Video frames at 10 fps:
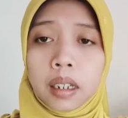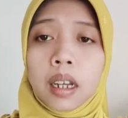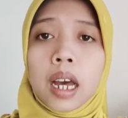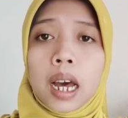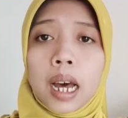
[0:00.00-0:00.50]

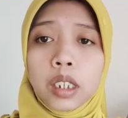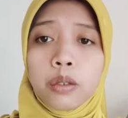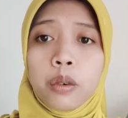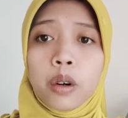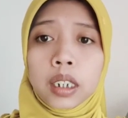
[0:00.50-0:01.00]
As for
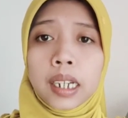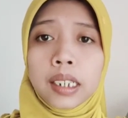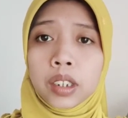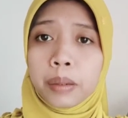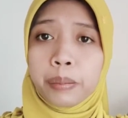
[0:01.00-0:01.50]

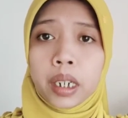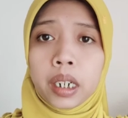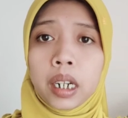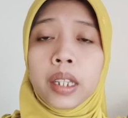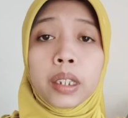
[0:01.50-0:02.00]
customer,
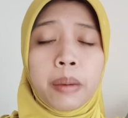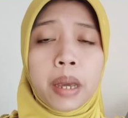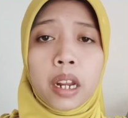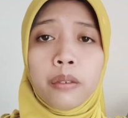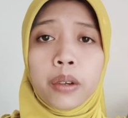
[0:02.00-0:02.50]
the
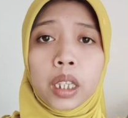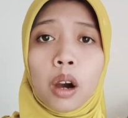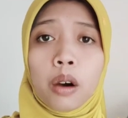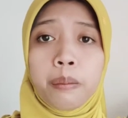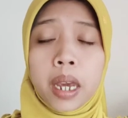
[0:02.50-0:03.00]
benefit of
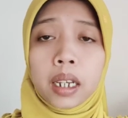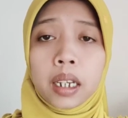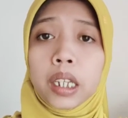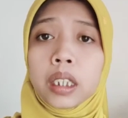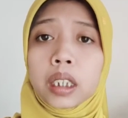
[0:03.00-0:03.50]
bank
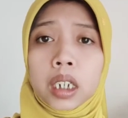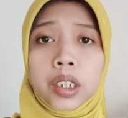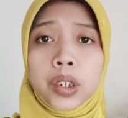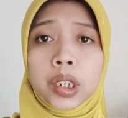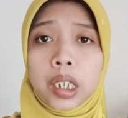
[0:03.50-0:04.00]
interest
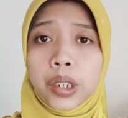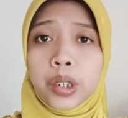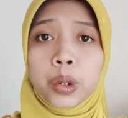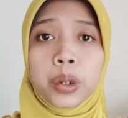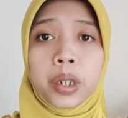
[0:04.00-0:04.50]
is to
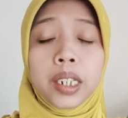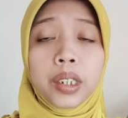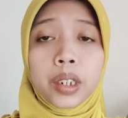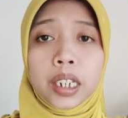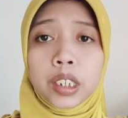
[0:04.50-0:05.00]

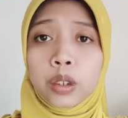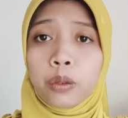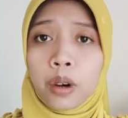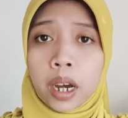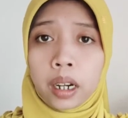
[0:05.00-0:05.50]
increase fund.
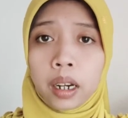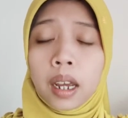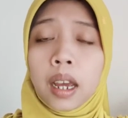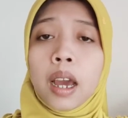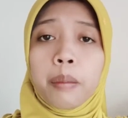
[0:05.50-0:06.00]

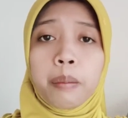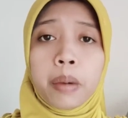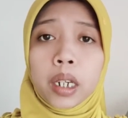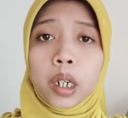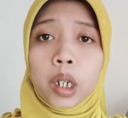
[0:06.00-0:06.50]
Bank
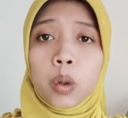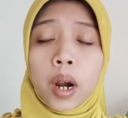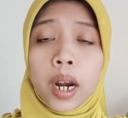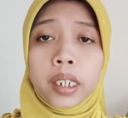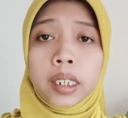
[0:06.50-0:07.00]
required
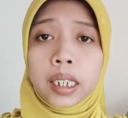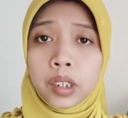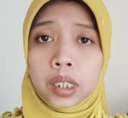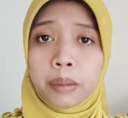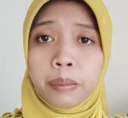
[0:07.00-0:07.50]

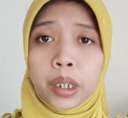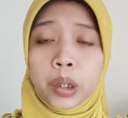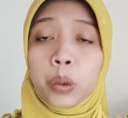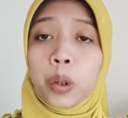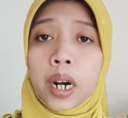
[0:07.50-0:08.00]
customer to
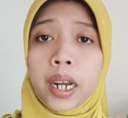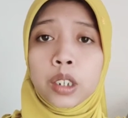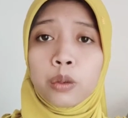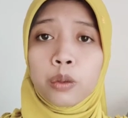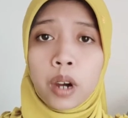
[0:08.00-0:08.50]
raise
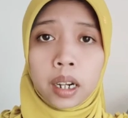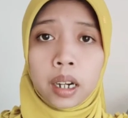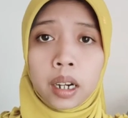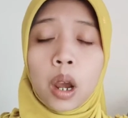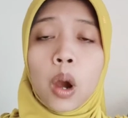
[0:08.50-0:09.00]
fund,
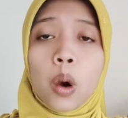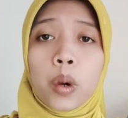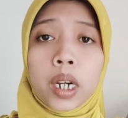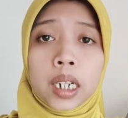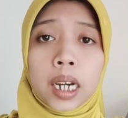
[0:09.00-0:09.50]
where
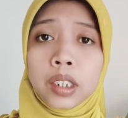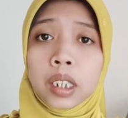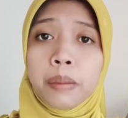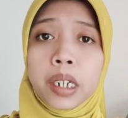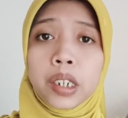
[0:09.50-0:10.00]

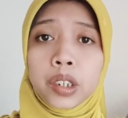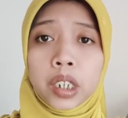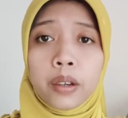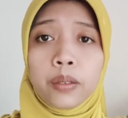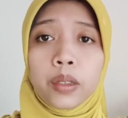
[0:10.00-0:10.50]
customer save
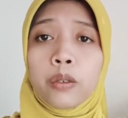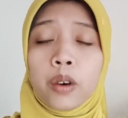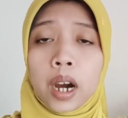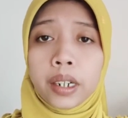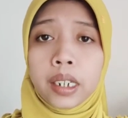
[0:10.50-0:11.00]
the
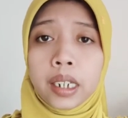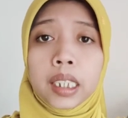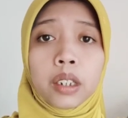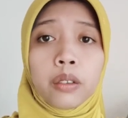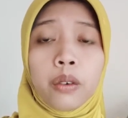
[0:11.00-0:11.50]
fund in the
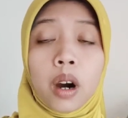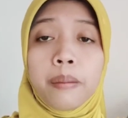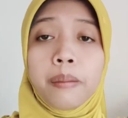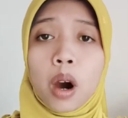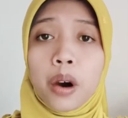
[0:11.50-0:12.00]
form
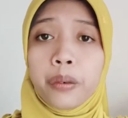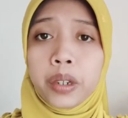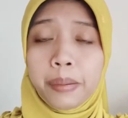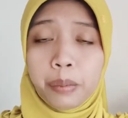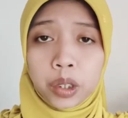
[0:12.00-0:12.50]
of
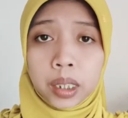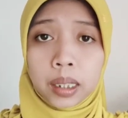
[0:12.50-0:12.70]
deposit.